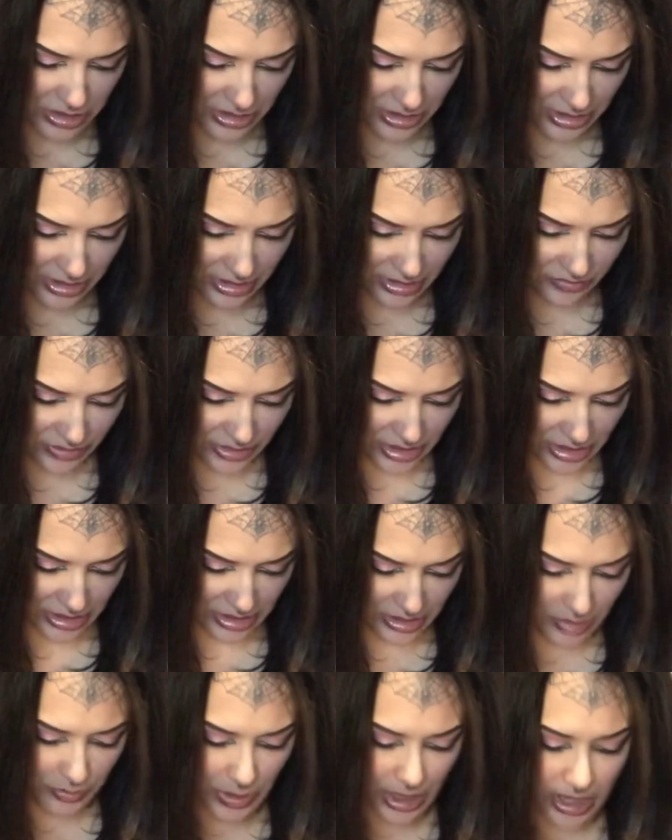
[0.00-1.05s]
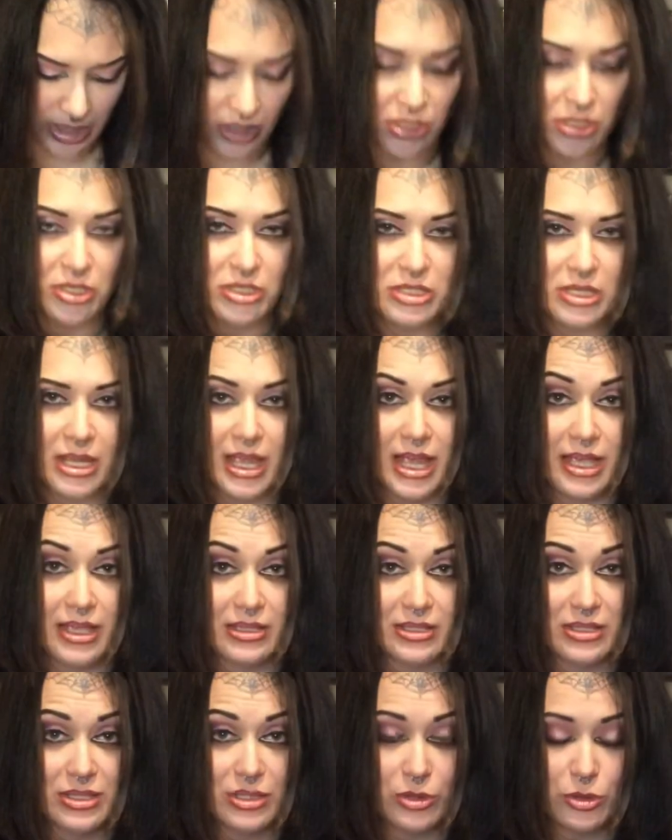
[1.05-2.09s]
and it's funny because on the package it
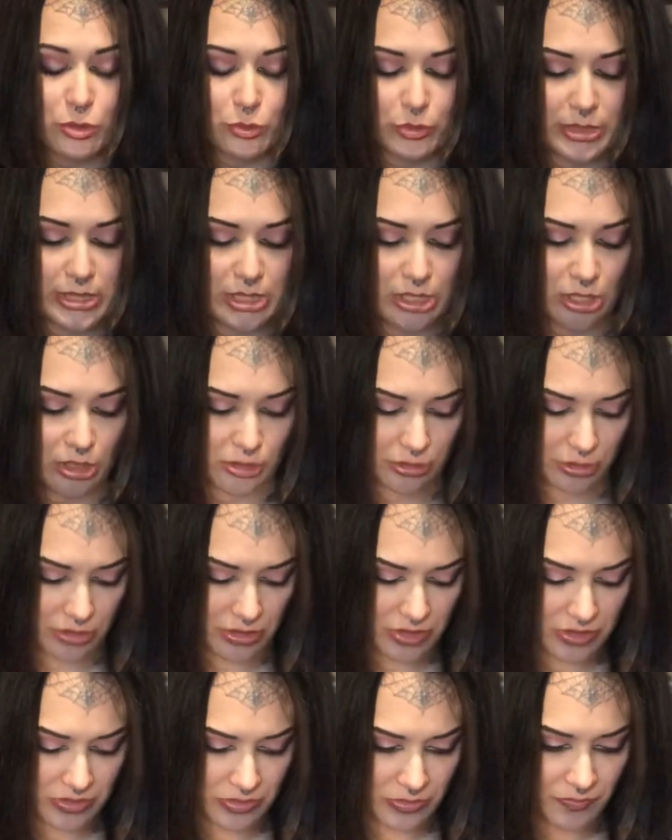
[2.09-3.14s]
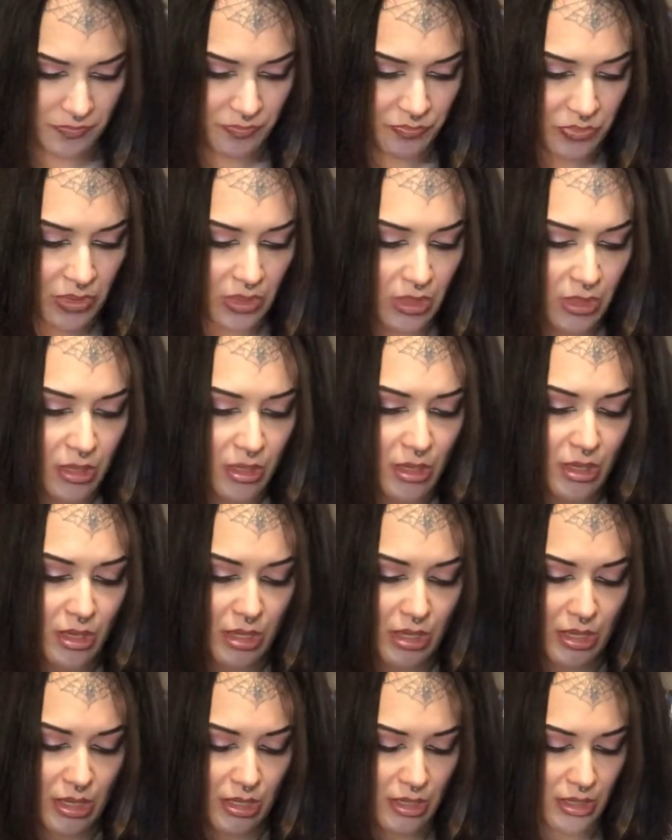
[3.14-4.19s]
has $3,
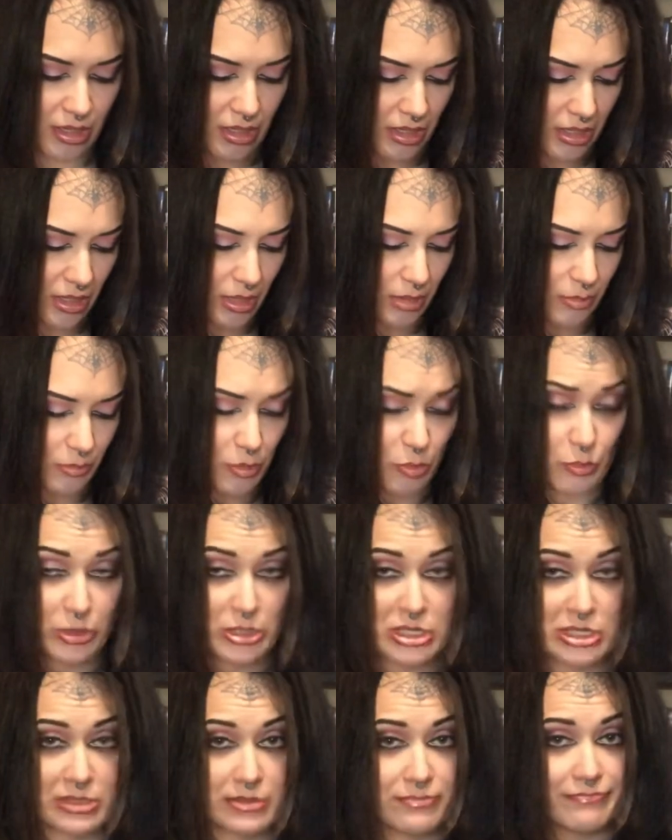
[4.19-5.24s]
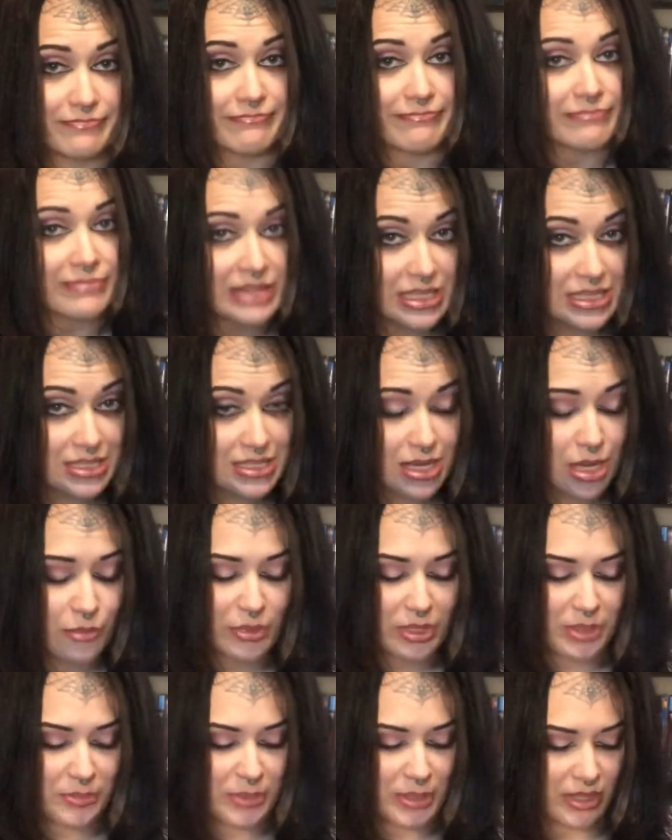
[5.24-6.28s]
um, which that's not what
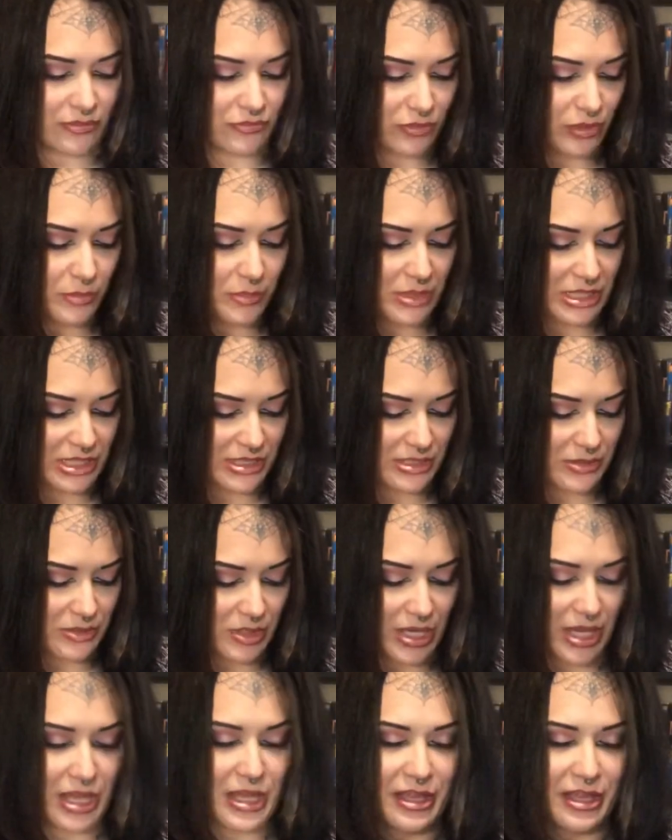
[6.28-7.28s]
I paid for it, but that's okay.